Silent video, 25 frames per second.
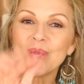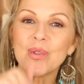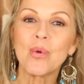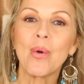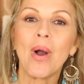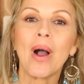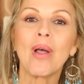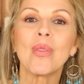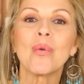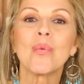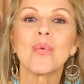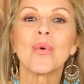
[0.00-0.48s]

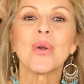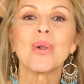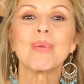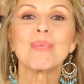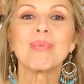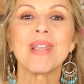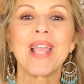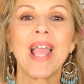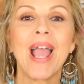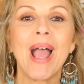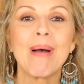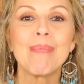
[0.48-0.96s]
Go out in the
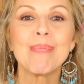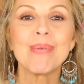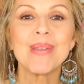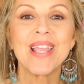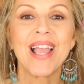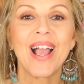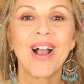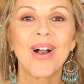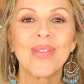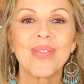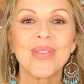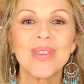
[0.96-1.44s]
world, be
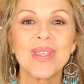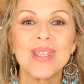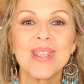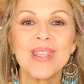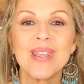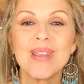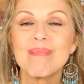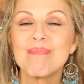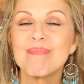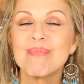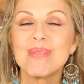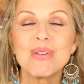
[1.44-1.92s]
happy,
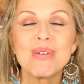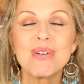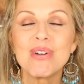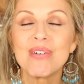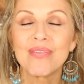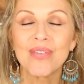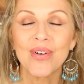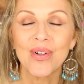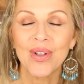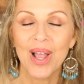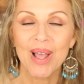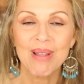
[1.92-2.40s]
healthy,
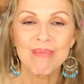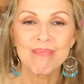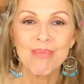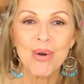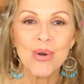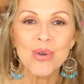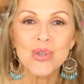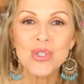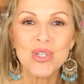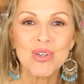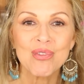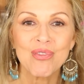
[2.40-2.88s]
beautiful, and
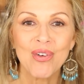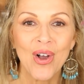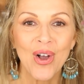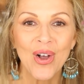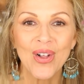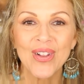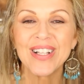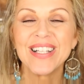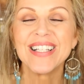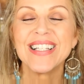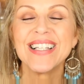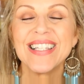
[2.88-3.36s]
most of
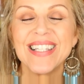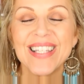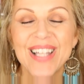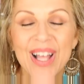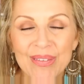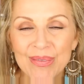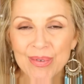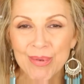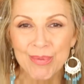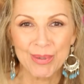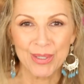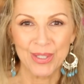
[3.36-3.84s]
all,
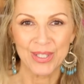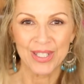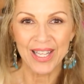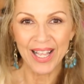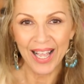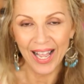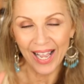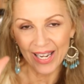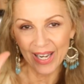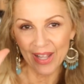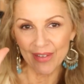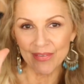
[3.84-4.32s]
lovable.
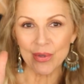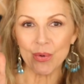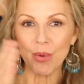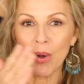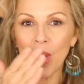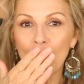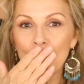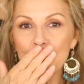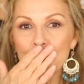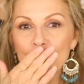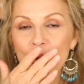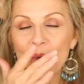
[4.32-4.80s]
I love you
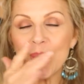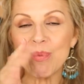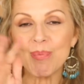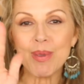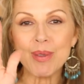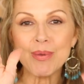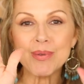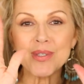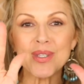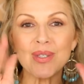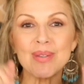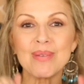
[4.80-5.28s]
all.
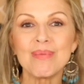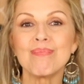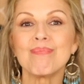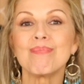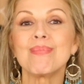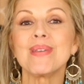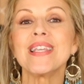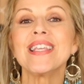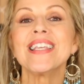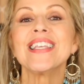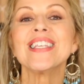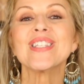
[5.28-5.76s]

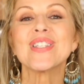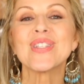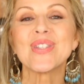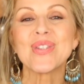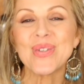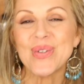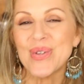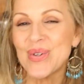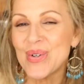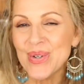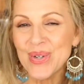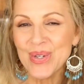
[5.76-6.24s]

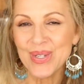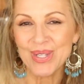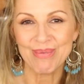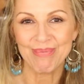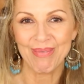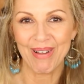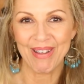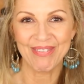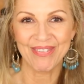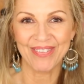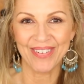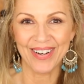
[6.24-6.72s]
Bisous,
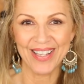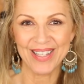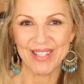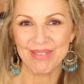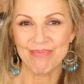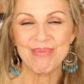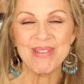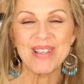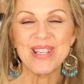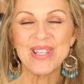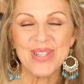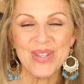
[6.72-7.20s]
my
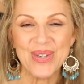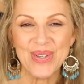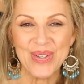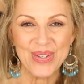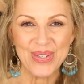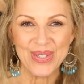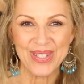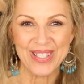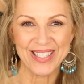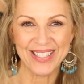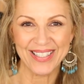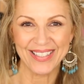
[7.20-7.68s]
friends.
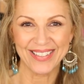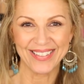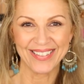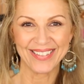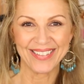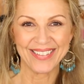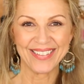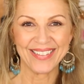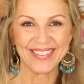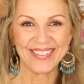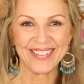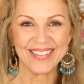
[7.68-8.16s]

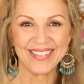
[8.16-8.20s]
Bisous.